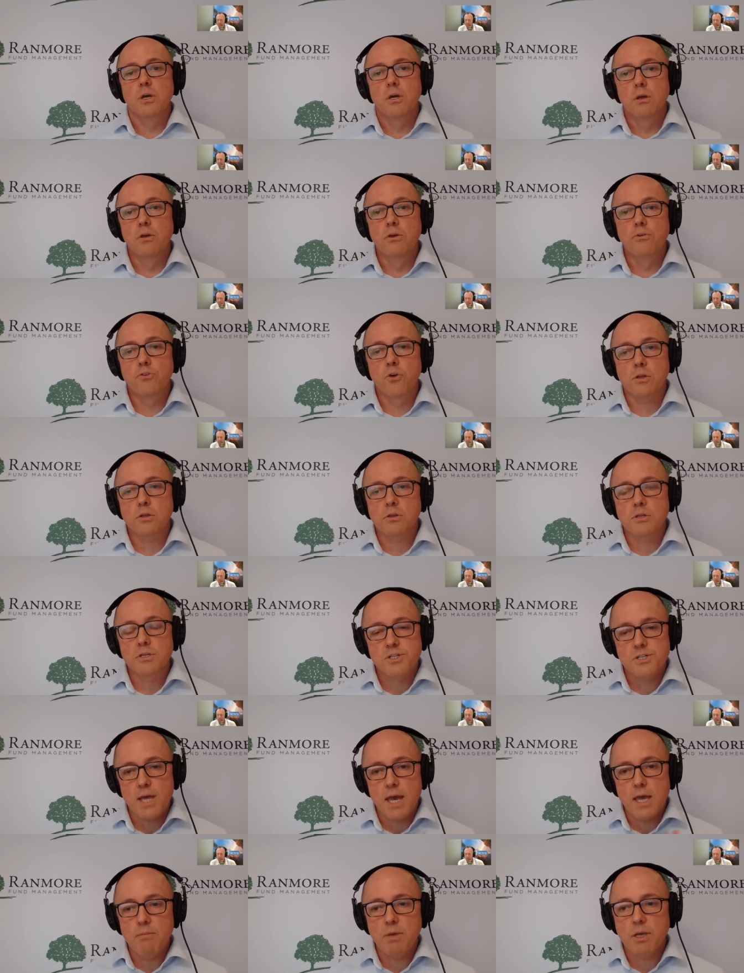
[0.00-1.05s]
you've got the
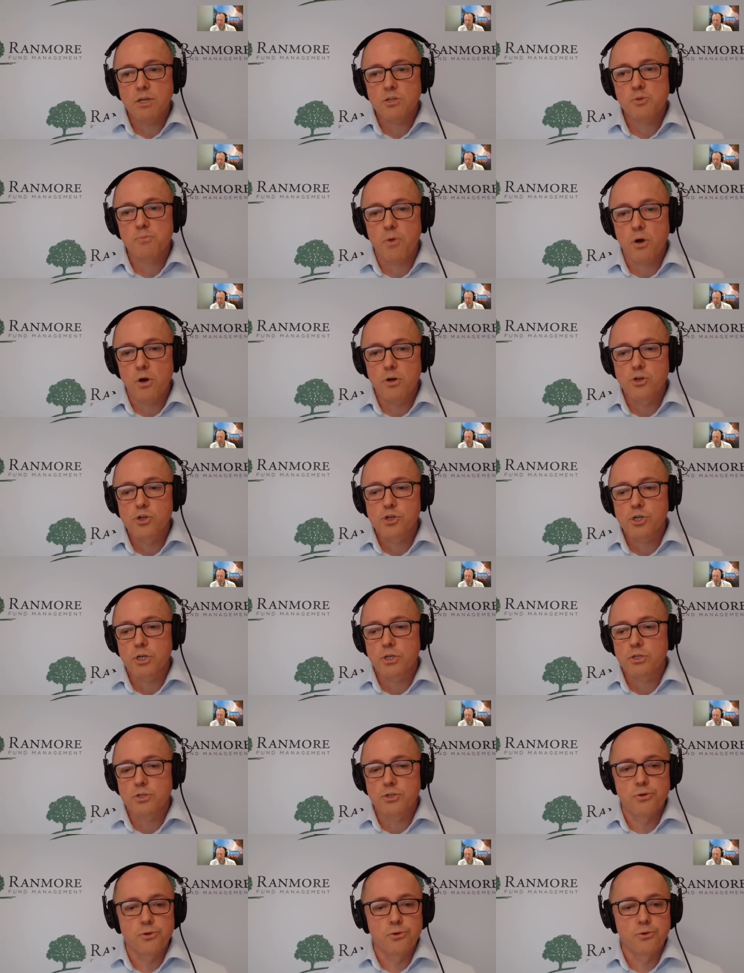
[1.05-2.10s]
same exposure
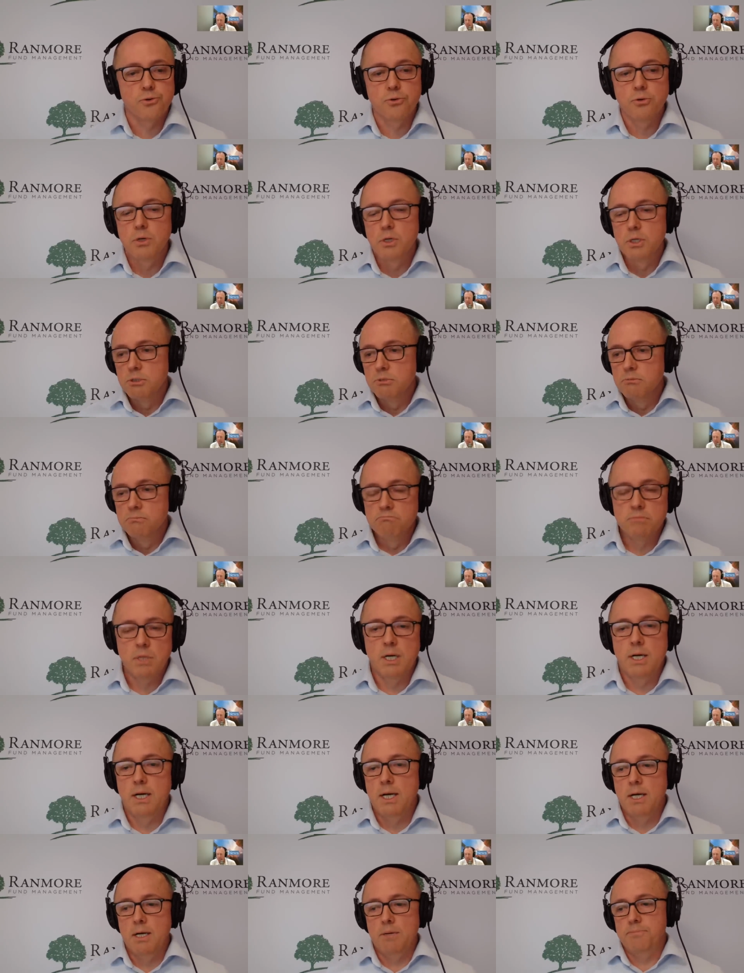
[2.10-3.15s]
to
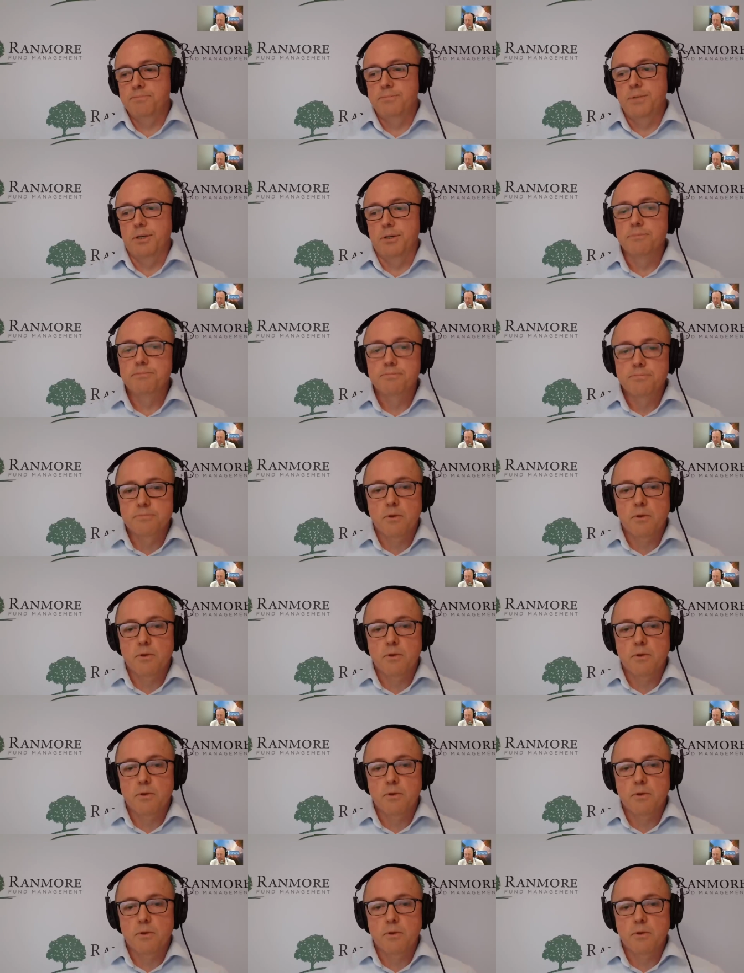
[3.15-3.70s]
uh, you know,